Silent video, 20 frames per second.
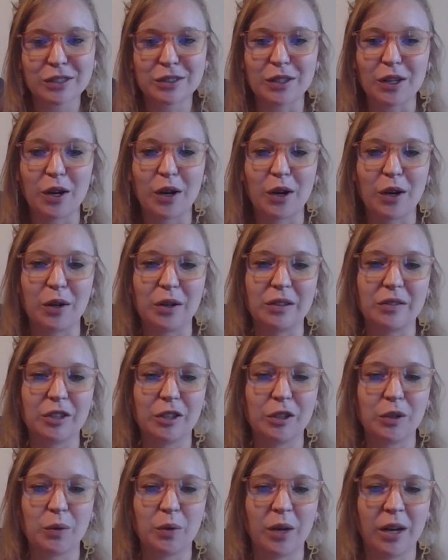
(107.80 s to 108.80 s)
So if
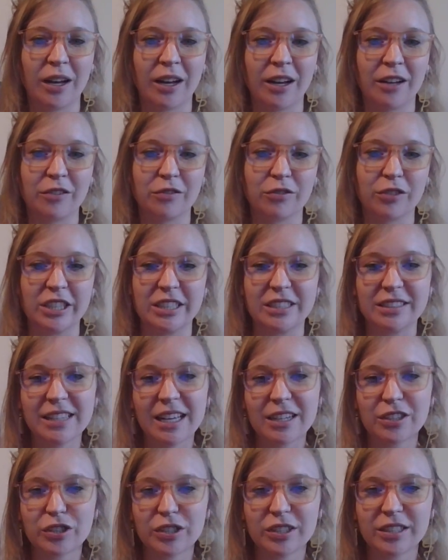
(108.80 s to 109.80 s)
you want free
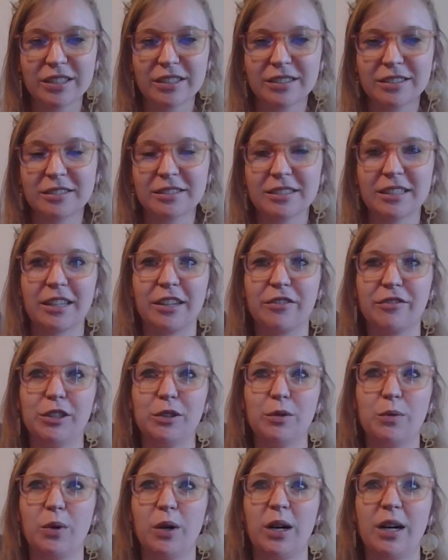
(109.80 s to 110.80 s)
sessions, if
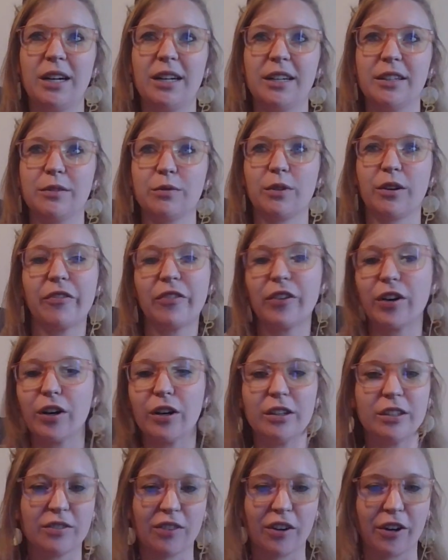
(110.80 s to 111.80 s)
you want
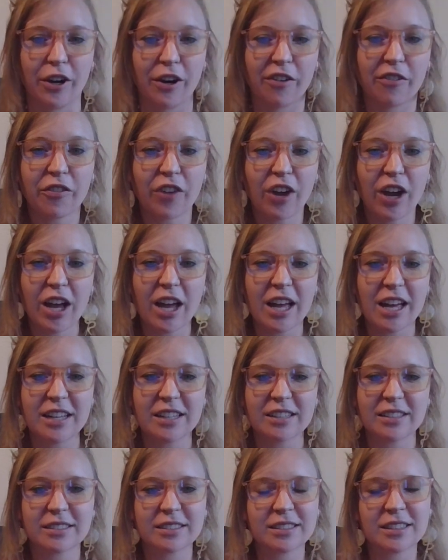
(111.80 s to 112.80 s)
referrals for your
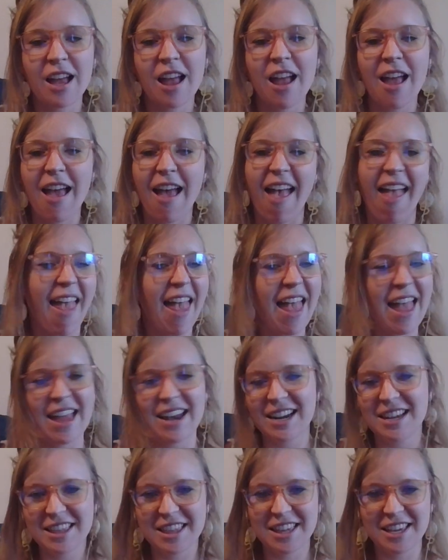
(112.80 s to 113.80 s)
friends,
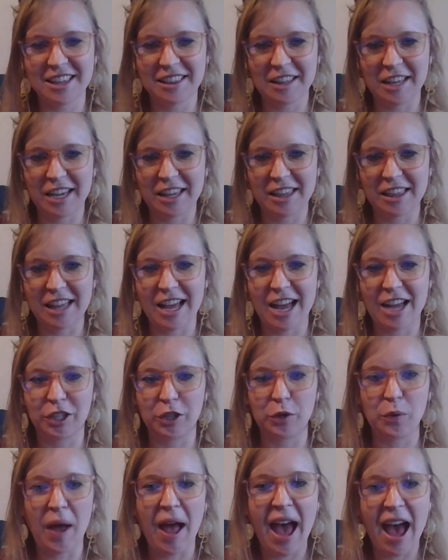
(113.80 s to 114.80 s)
anything like that,
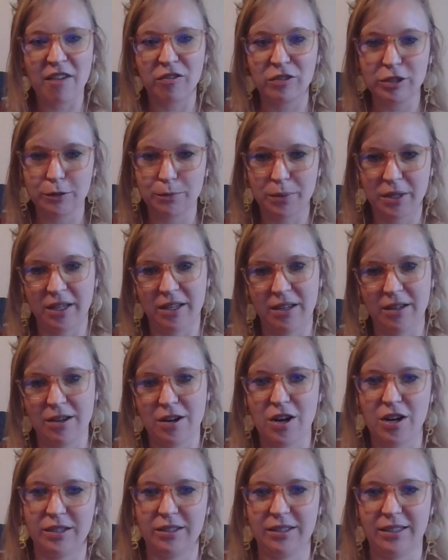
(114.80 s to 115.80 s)
you have to be
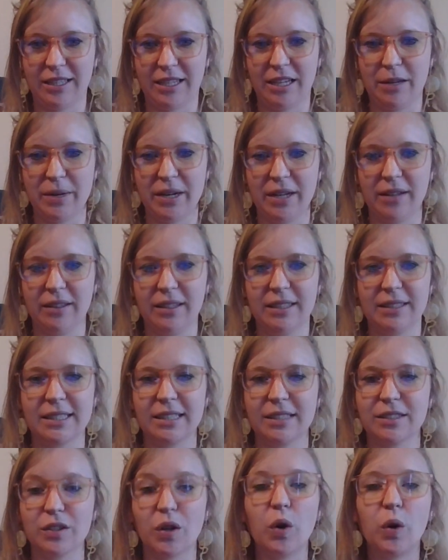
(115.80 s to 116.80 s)
on the email list.
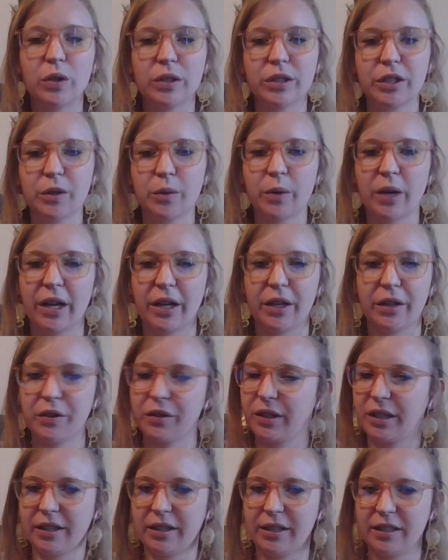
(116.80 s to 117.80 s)
That's the only way you'll
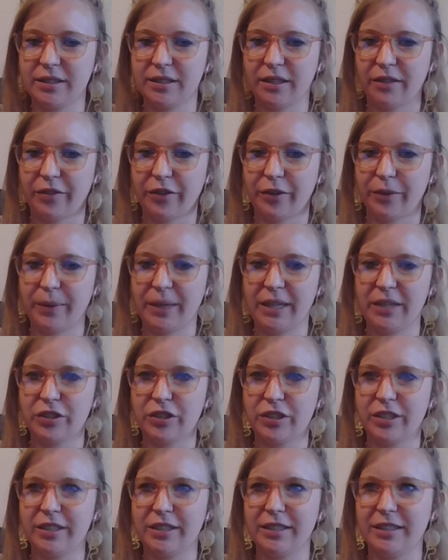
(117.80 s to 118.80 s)
get this
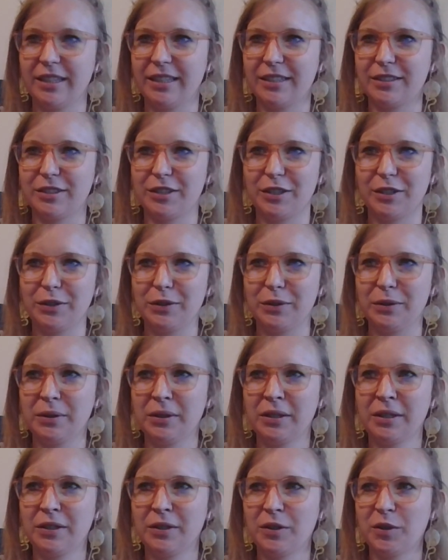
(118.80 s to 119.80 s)
information unless you
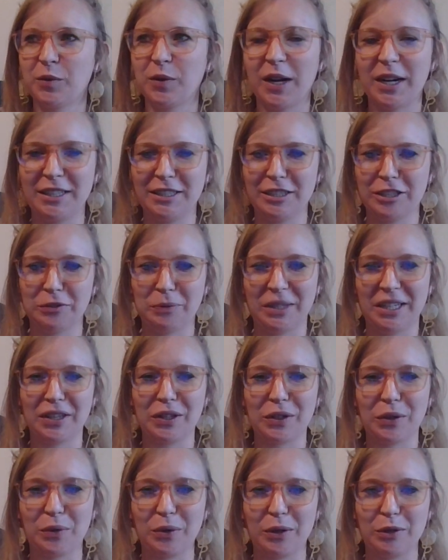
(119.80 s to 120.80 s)
run into me at
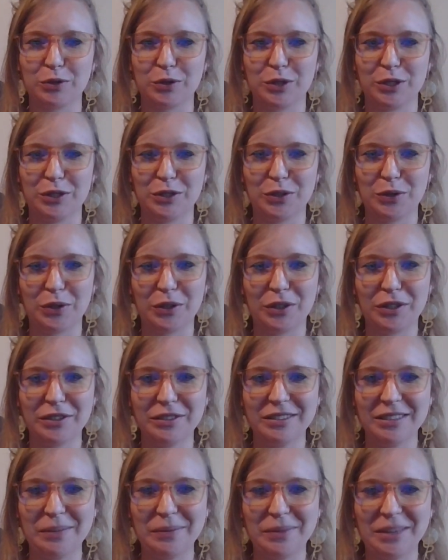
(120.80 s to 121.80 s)
the grocery store or
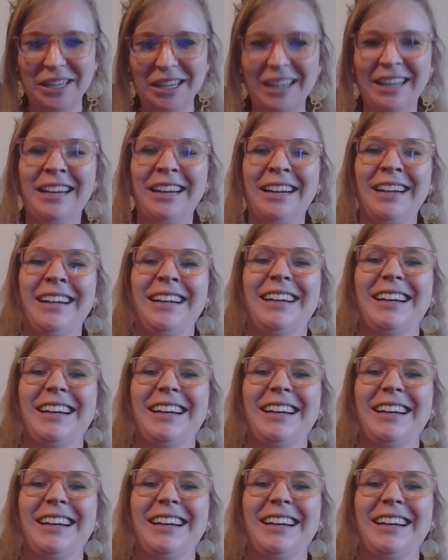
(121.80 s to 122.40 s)
something.